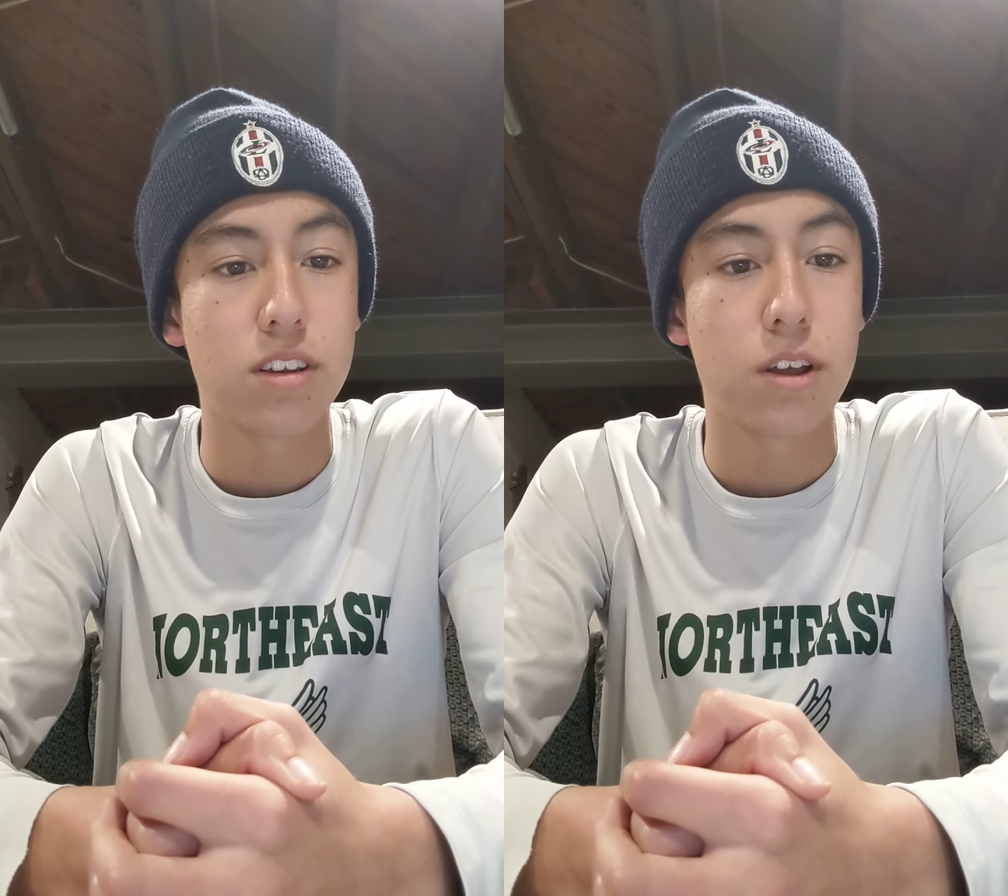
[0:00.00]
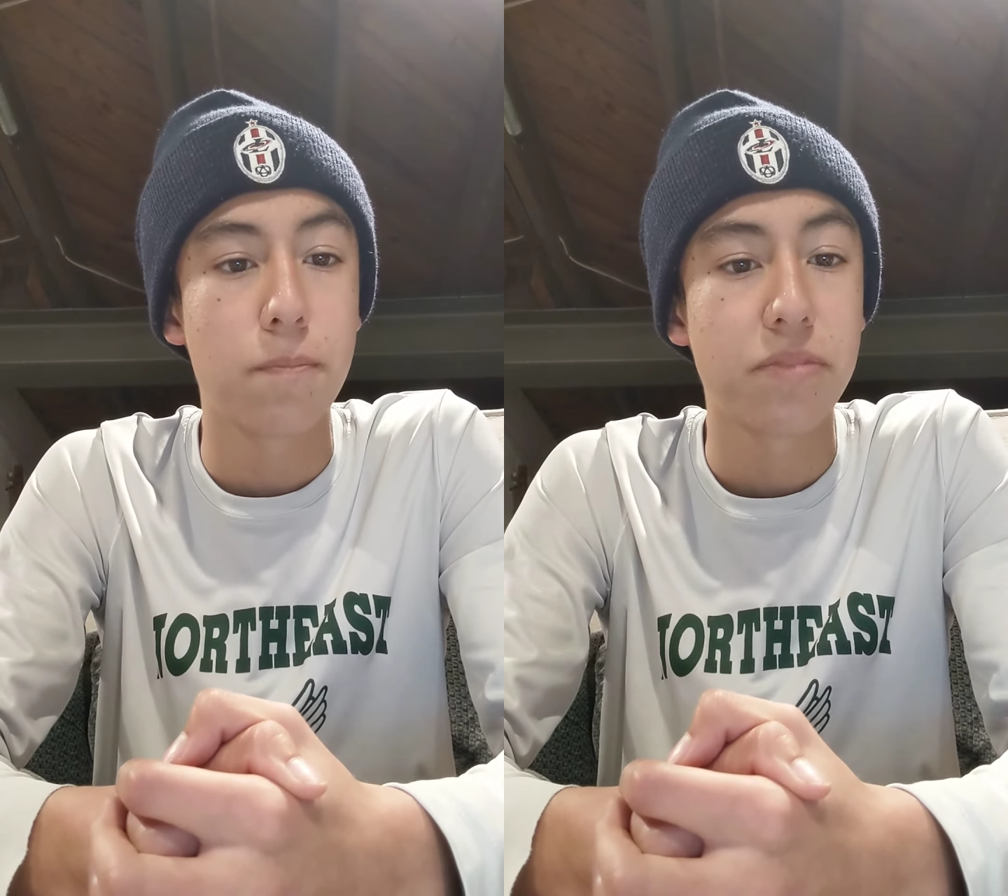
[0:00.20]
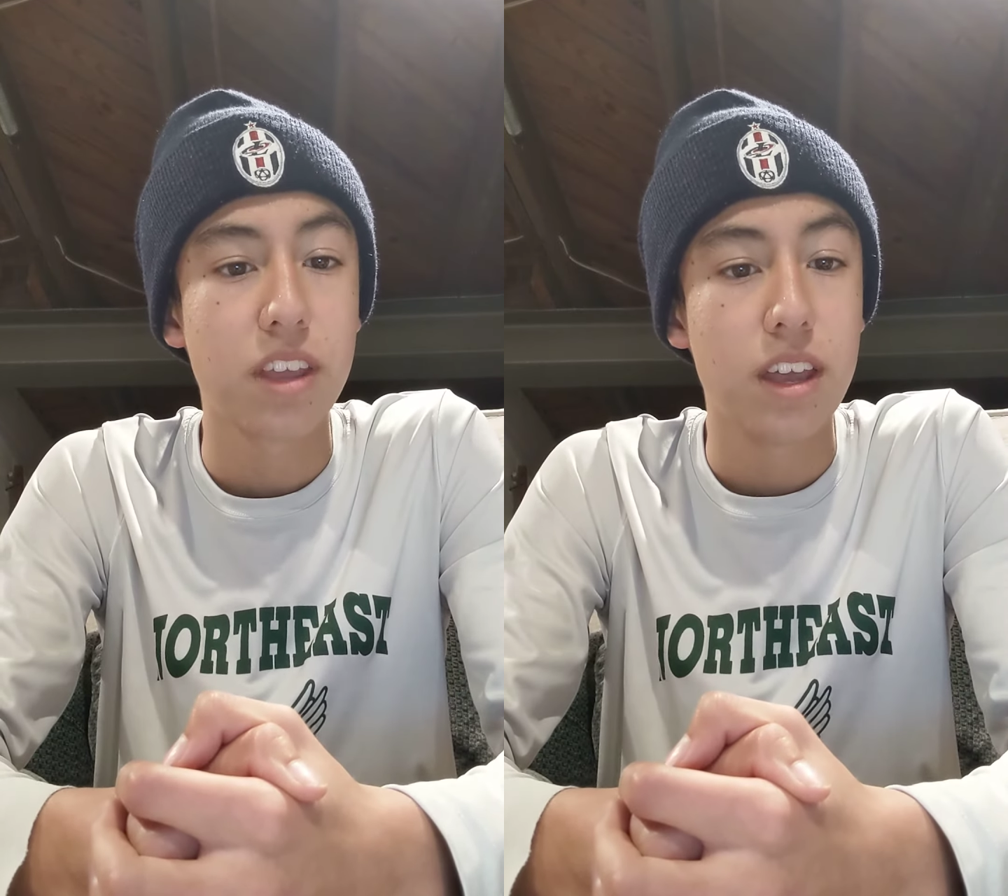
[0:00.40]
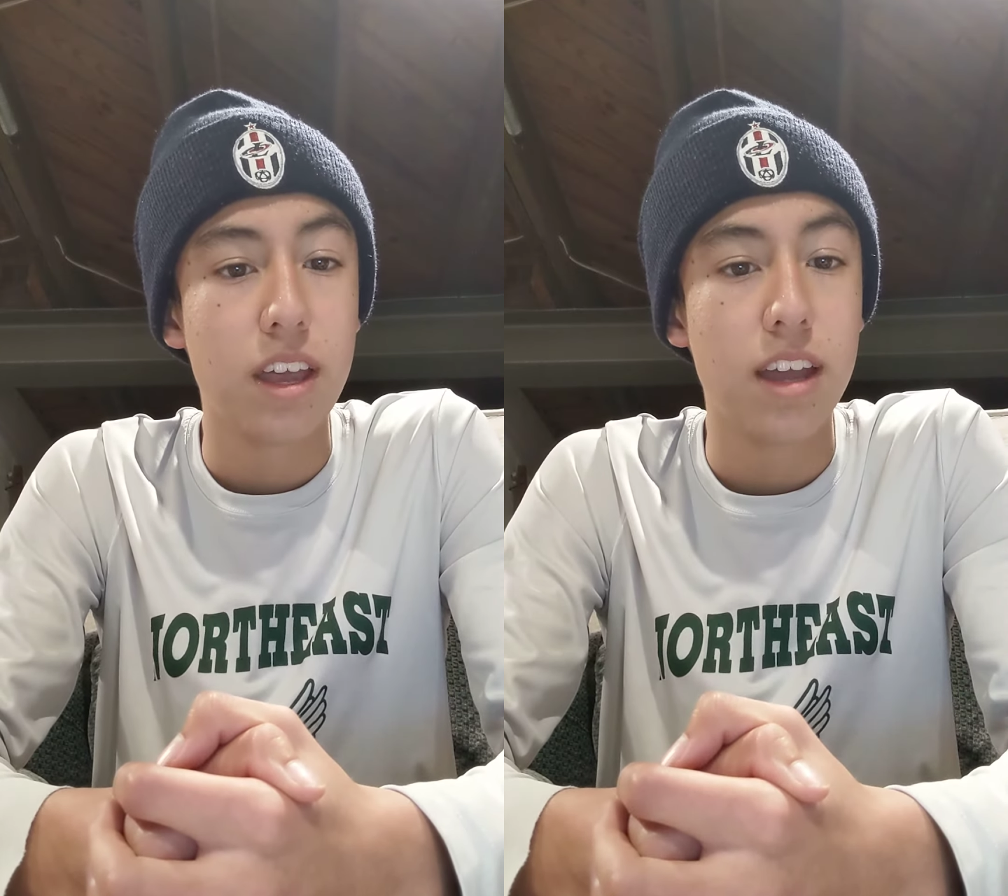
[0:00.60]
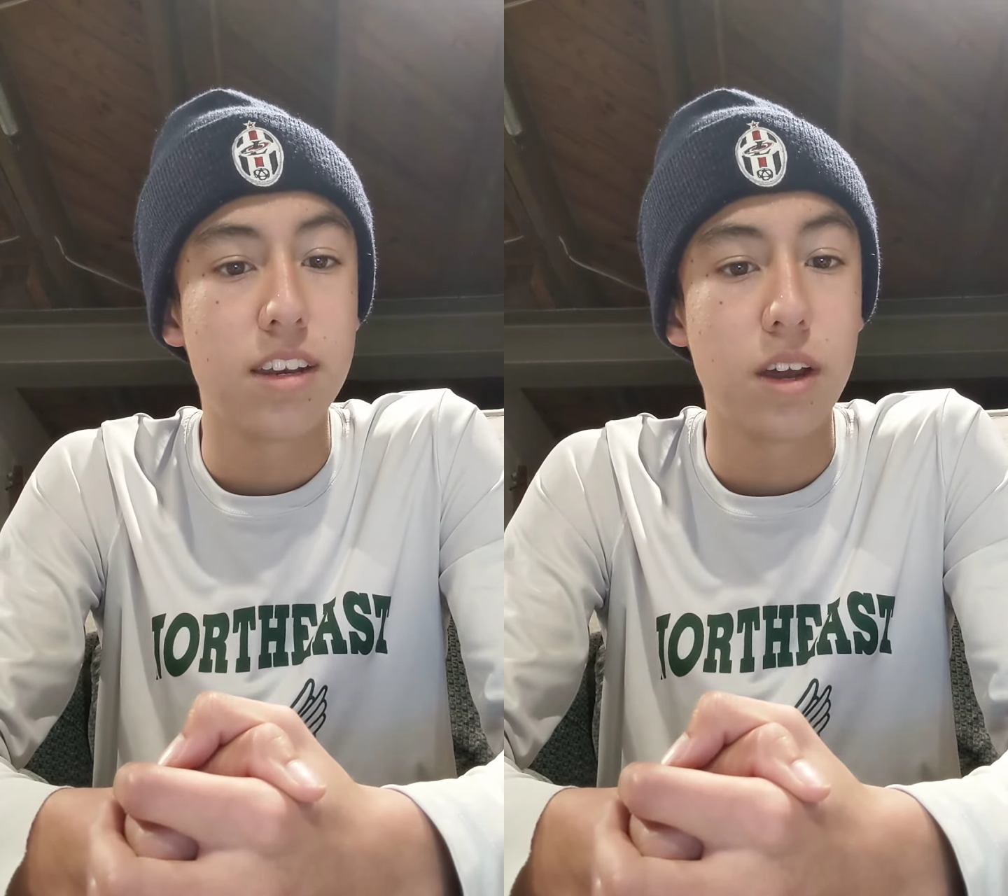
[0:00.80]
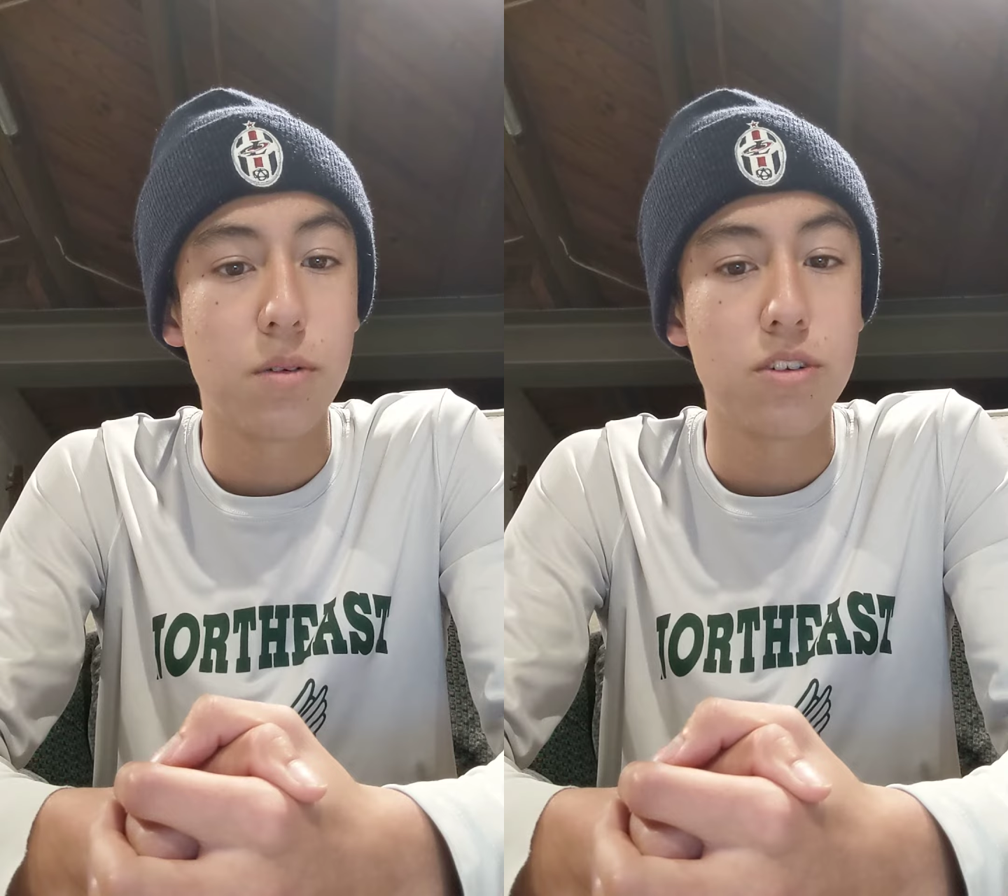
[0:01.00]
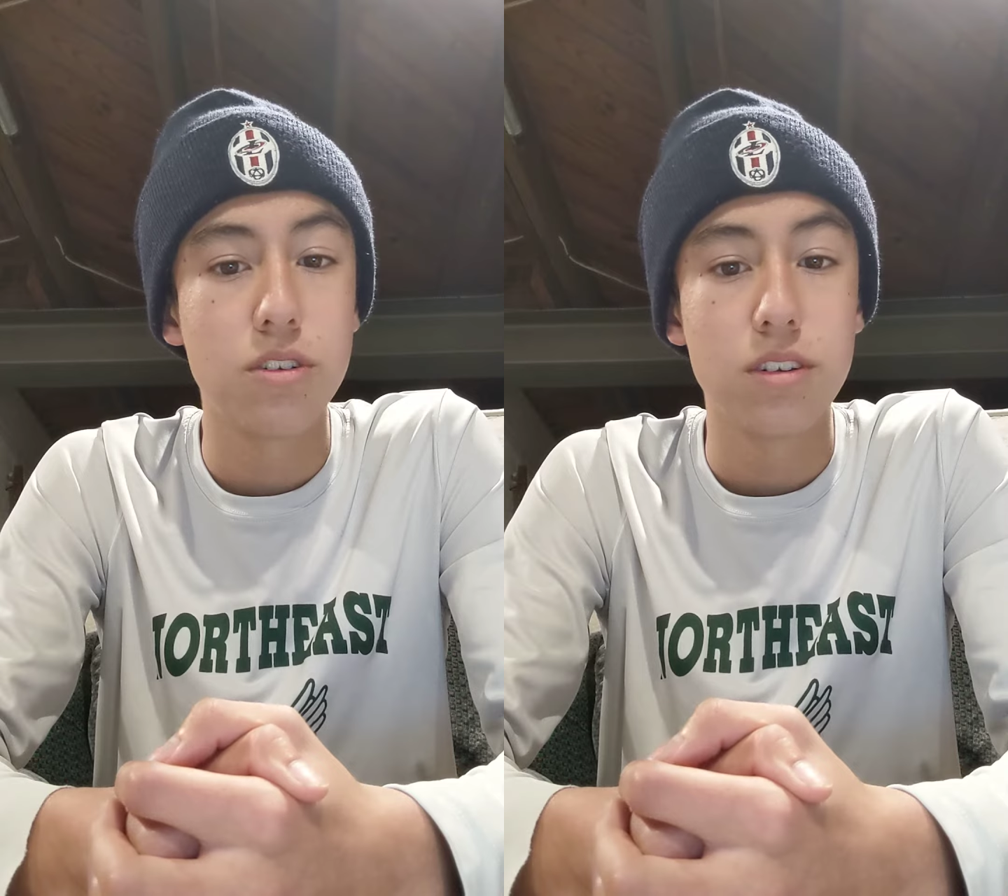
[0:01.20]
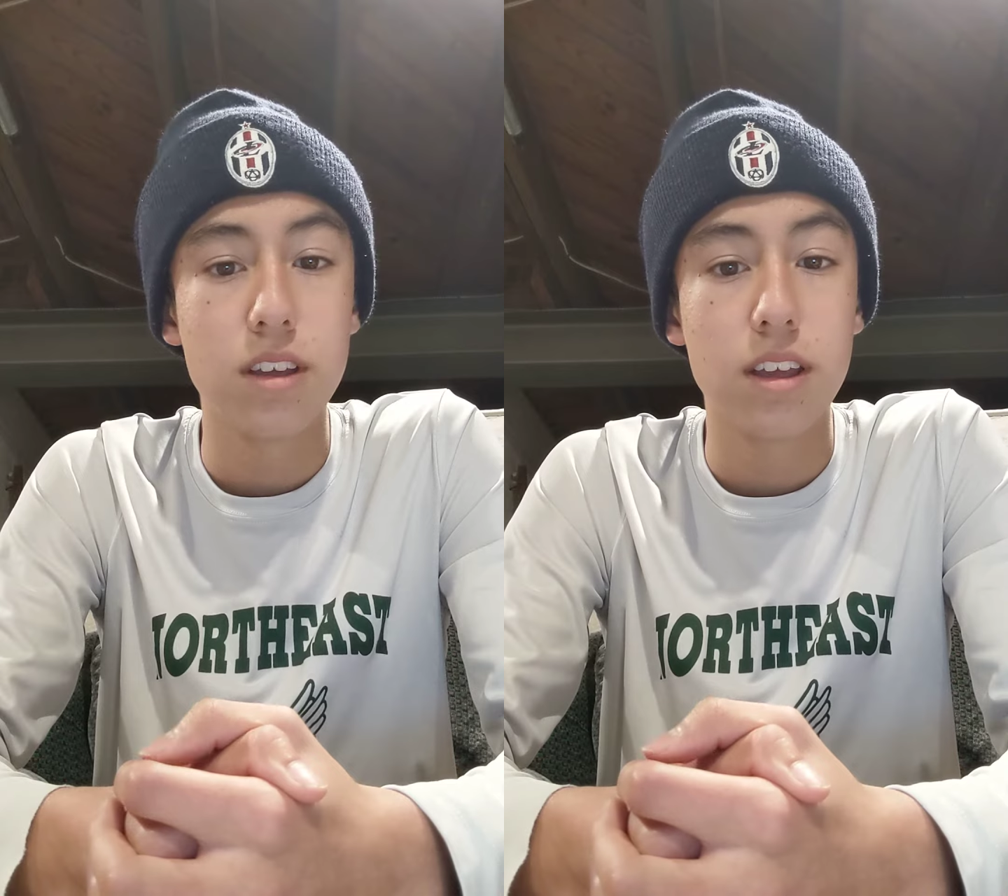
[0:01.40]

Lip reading: to do. And no one